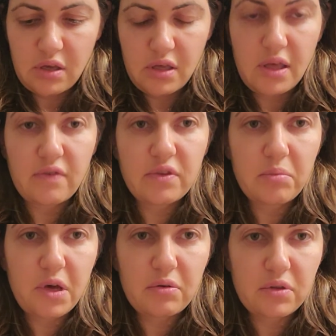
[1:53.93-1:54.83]
I have them
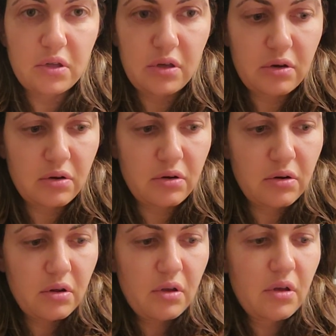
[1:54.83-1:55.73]
out here,
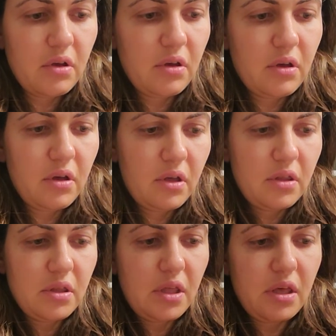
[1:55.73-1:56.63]
and
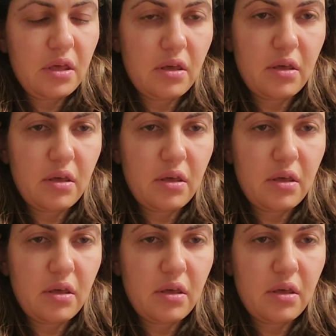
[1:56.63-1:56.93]
then I